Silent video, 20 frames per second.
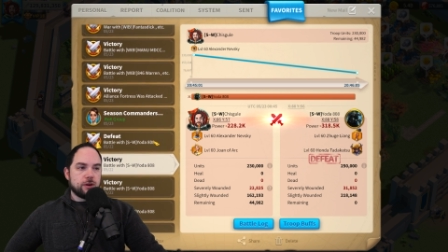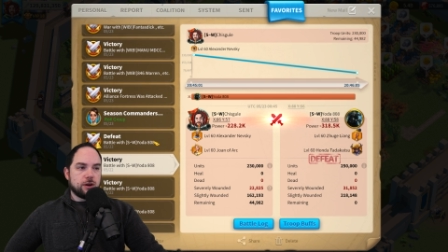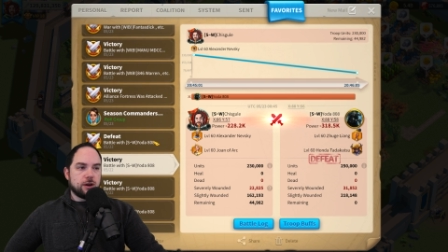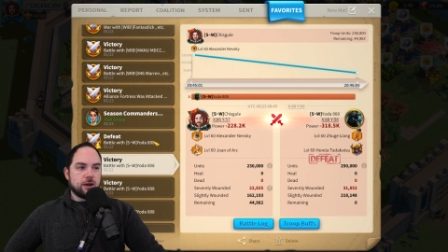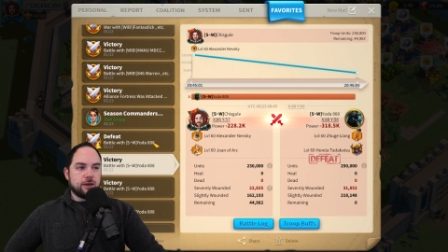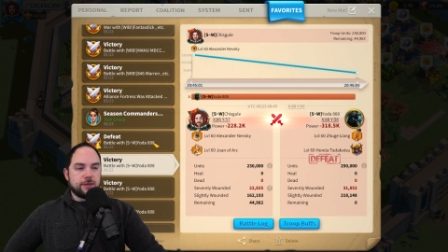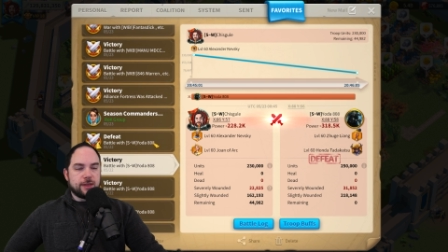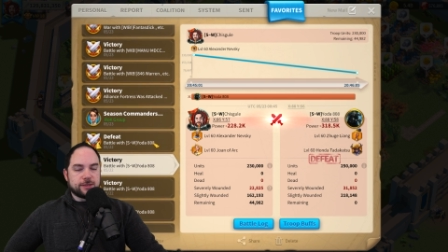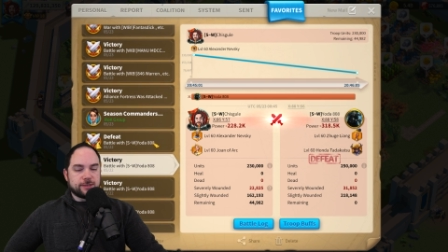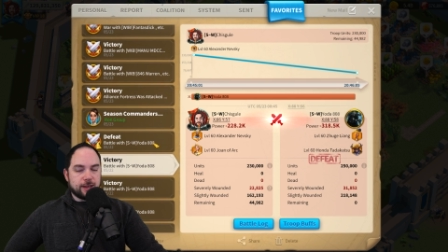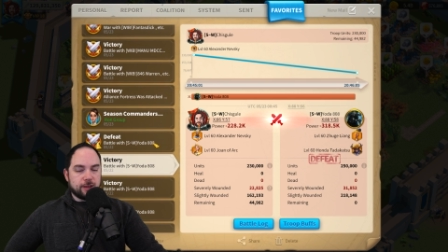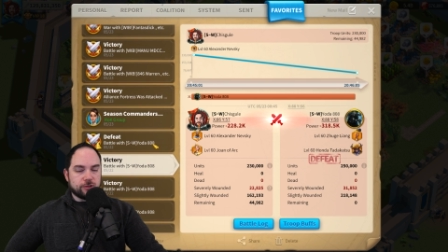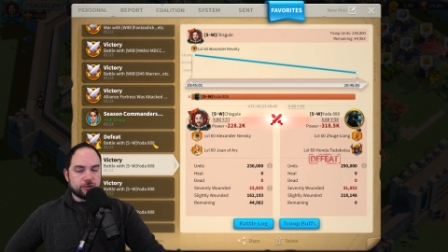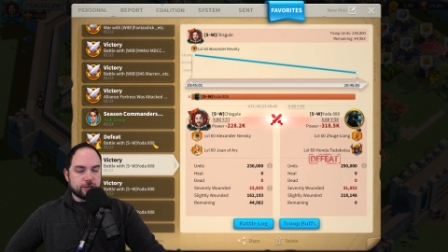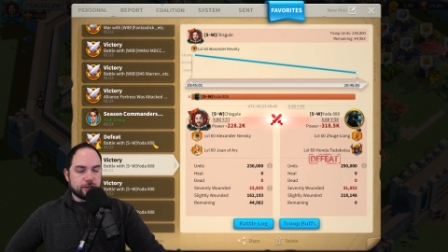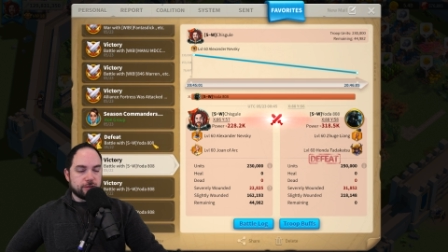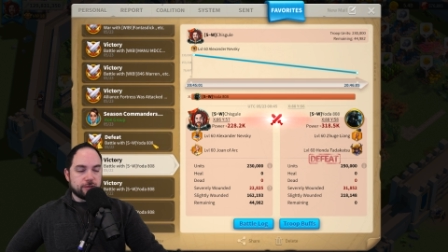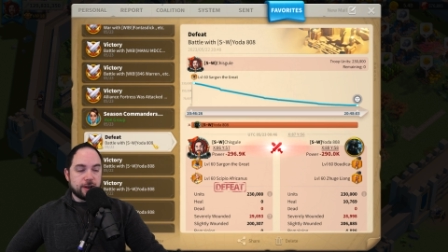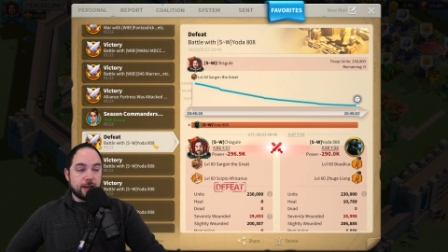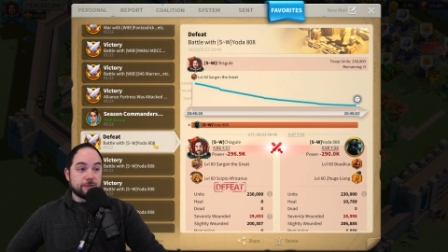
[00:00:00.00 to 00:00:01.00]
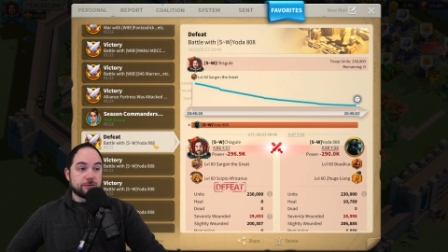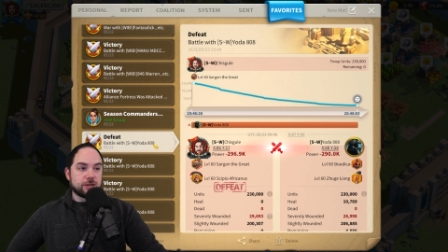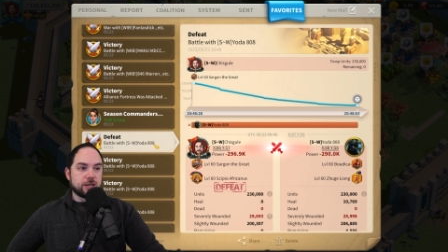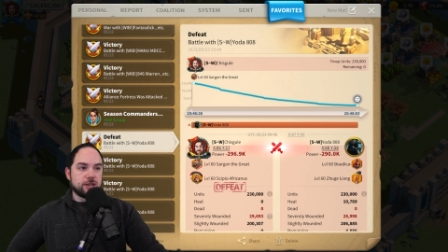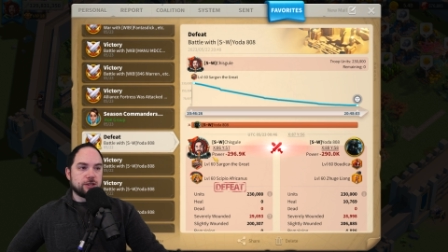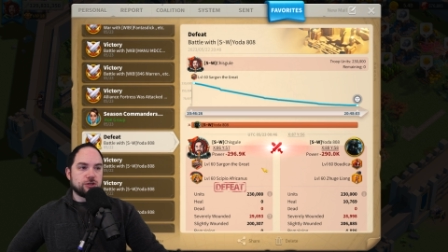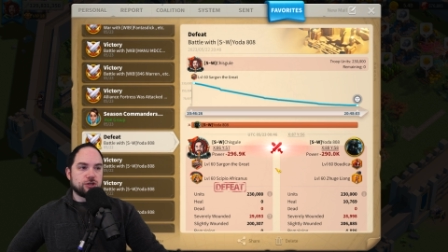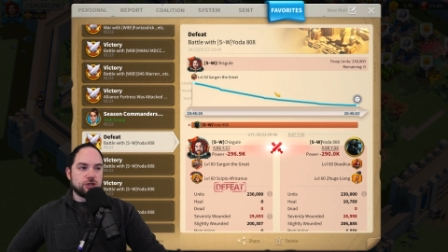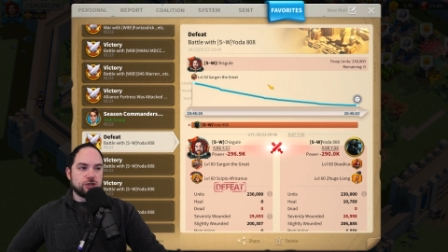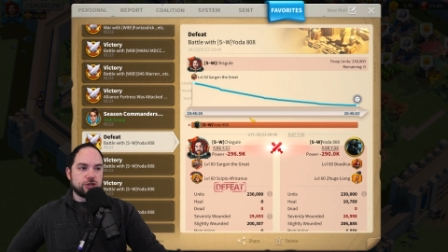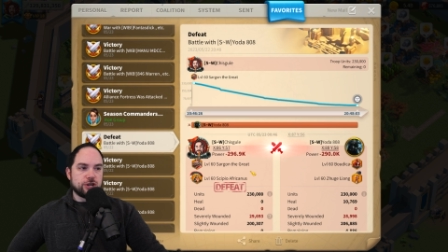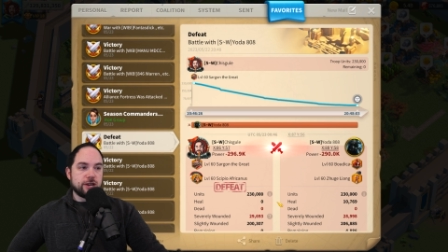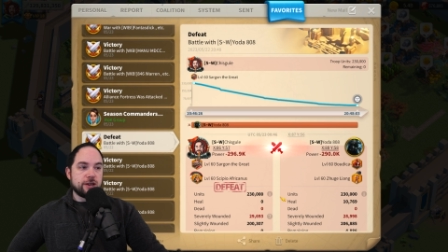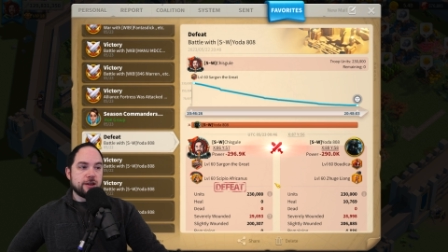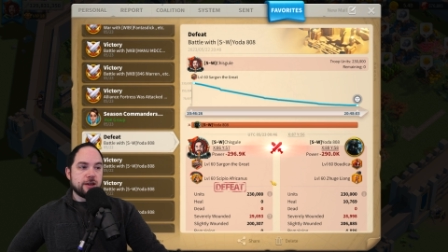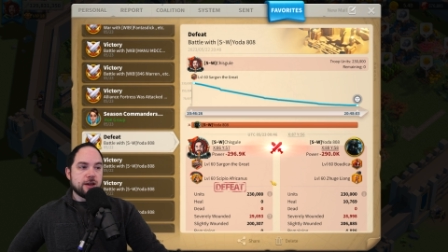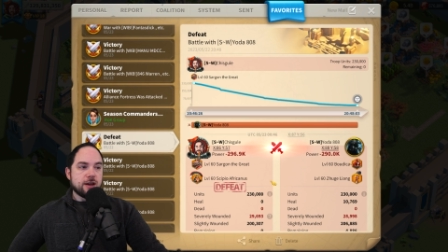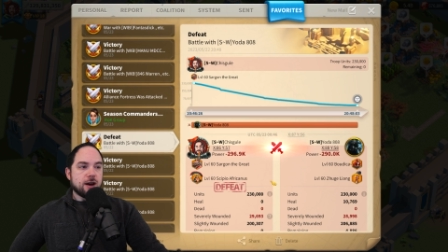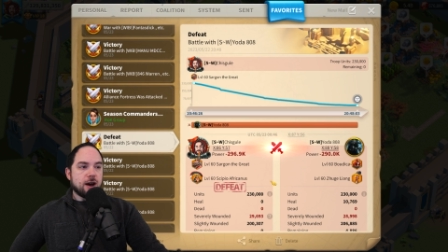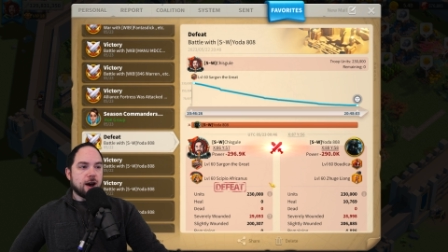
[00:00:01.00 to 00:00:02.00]
Uh, that's Alexander Nevsky,
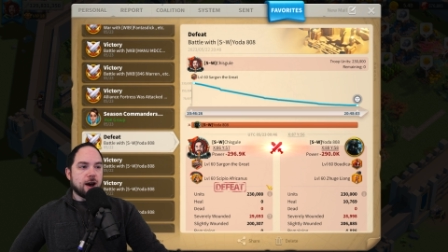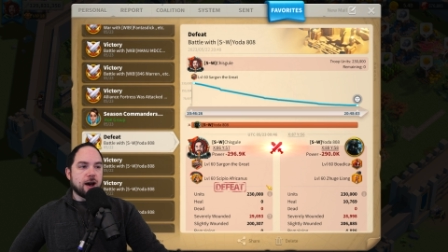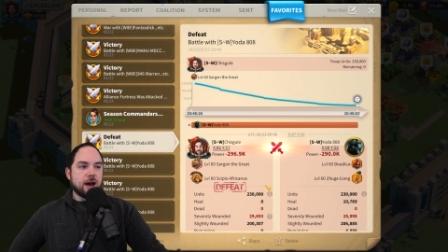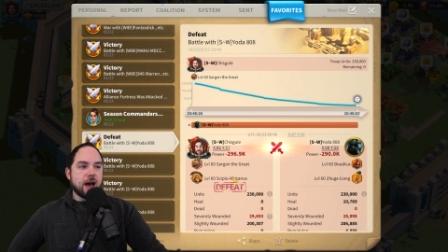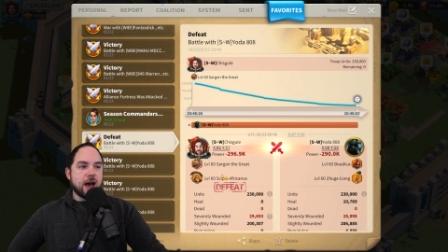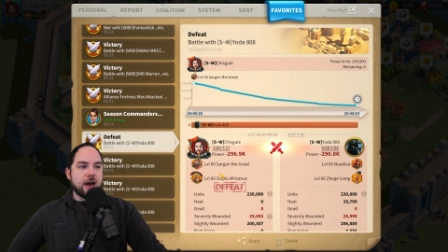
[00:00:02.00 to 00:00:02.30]
GG. Uh,